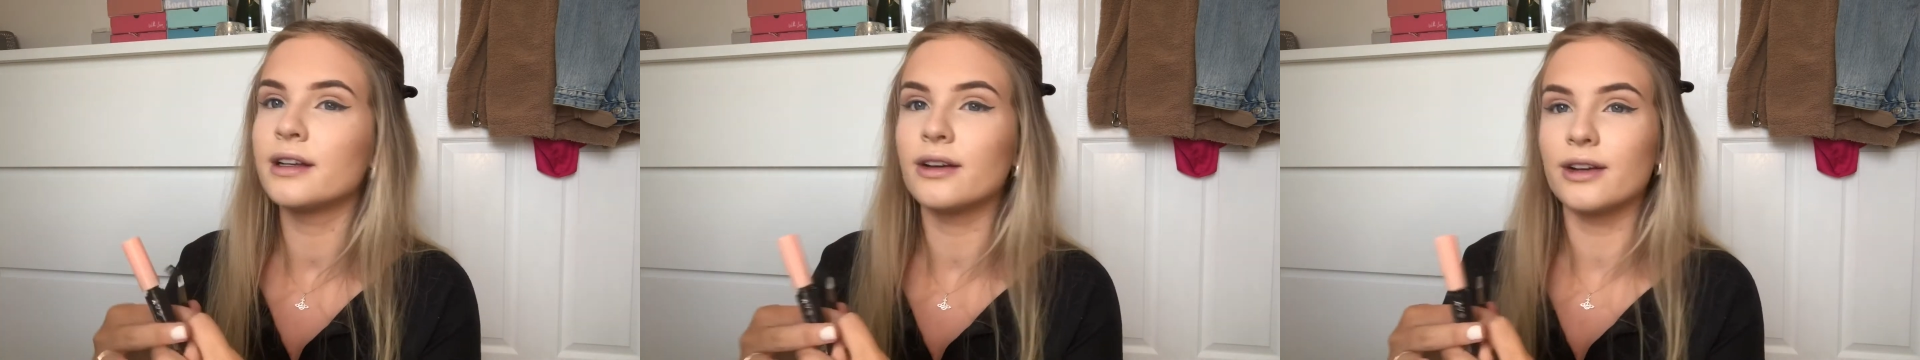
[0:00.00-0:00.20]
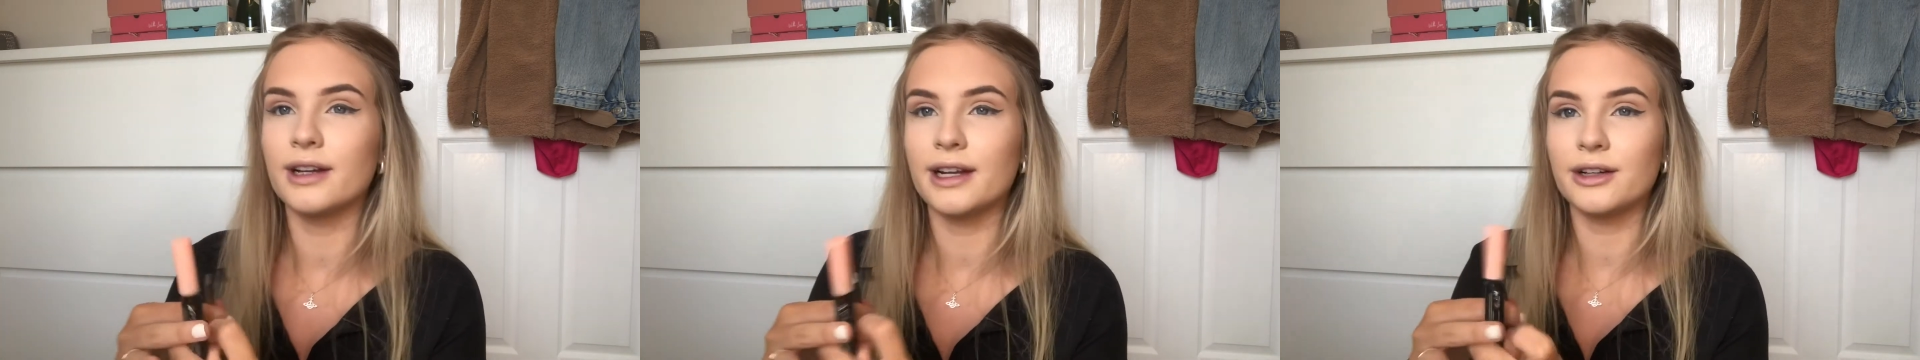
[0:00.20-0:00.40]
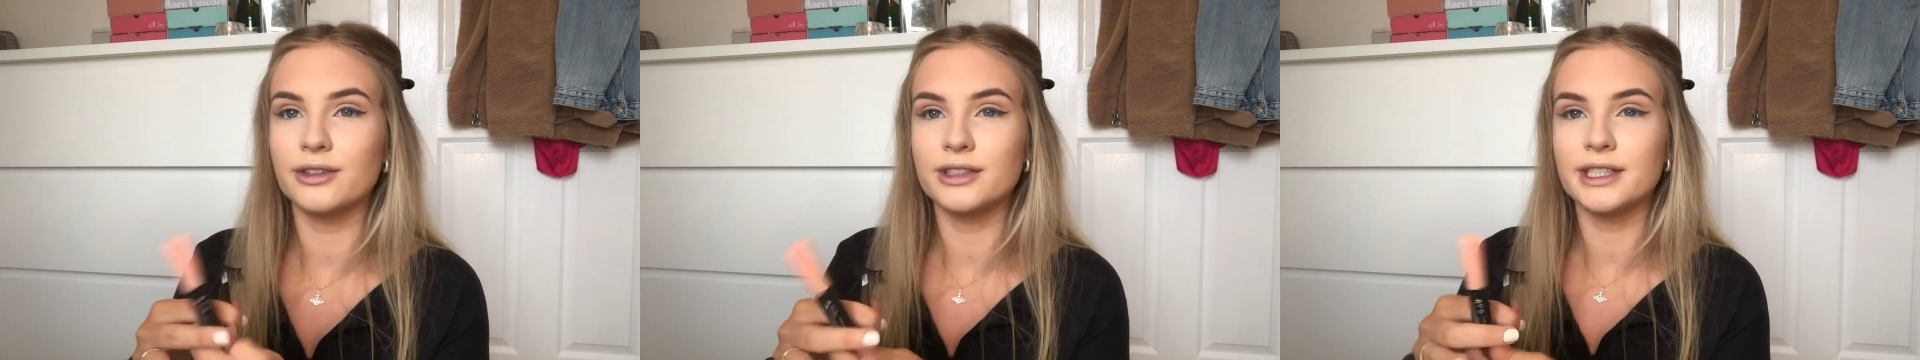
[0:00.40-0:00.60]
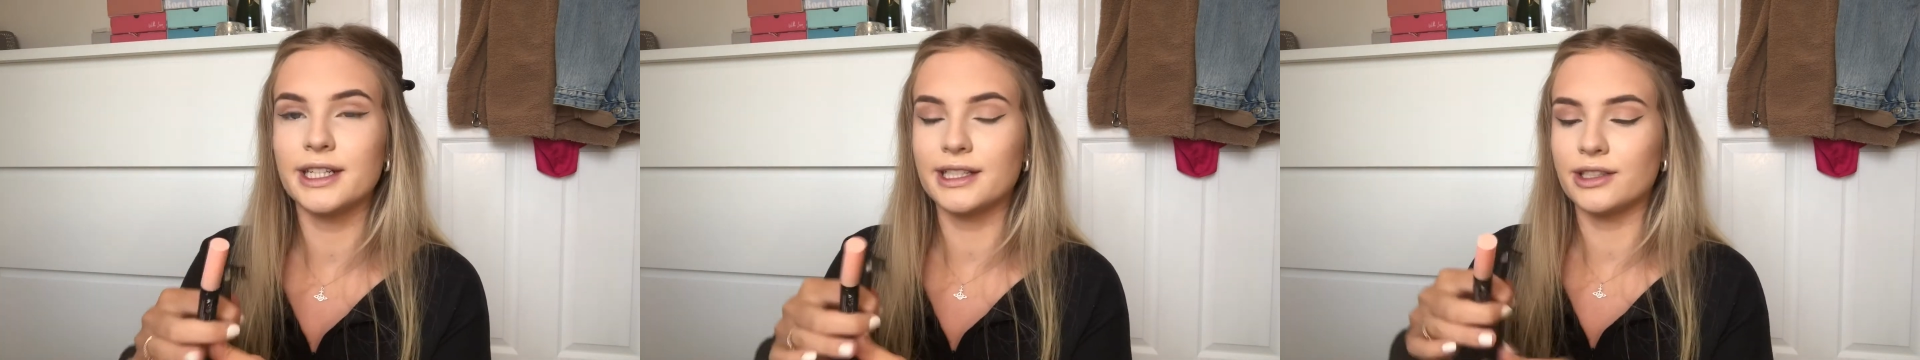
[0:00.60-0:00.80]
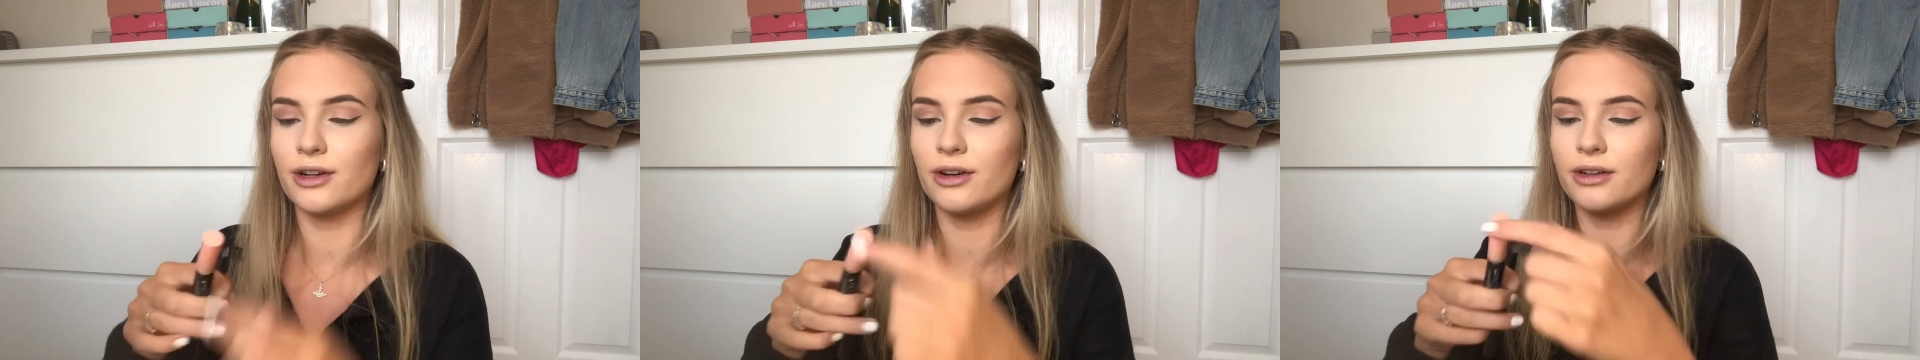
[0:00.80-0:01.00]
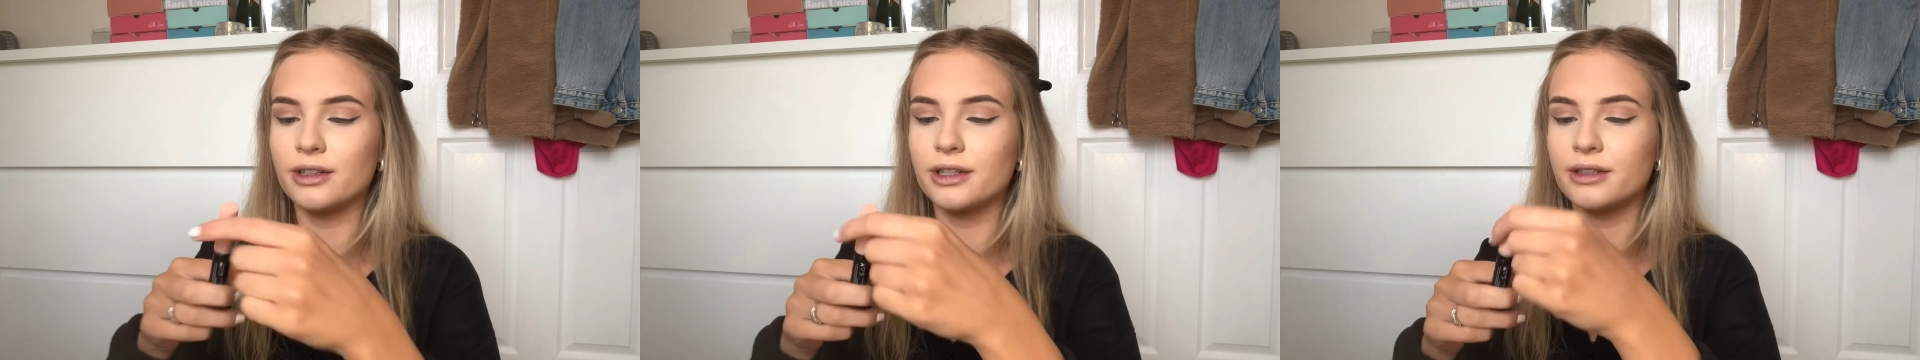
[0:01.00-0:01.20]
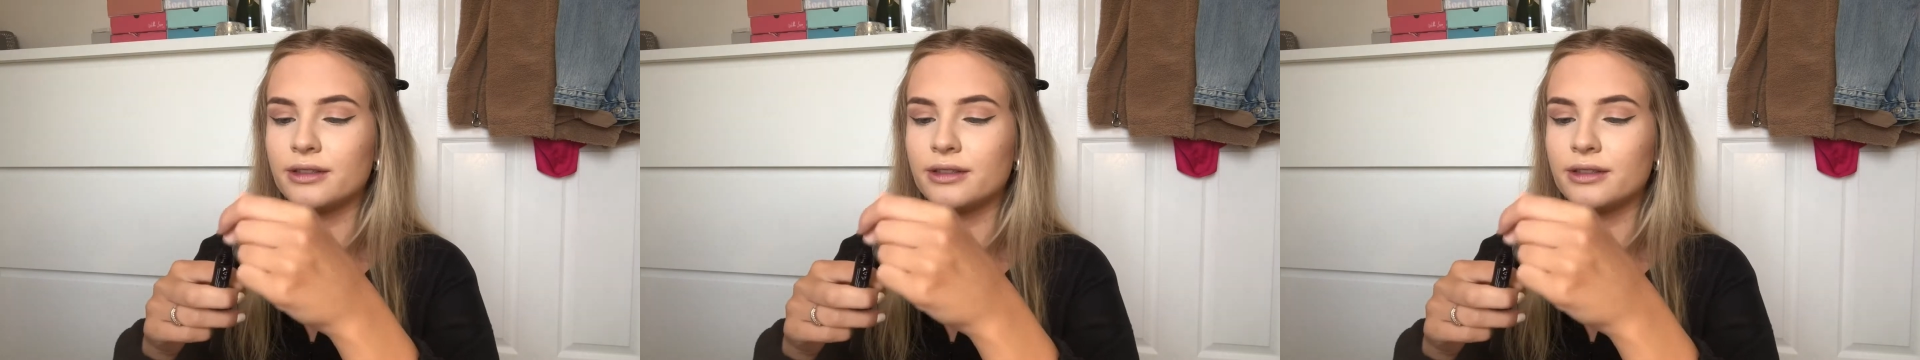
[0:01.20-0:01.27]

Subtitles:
like on TikTok.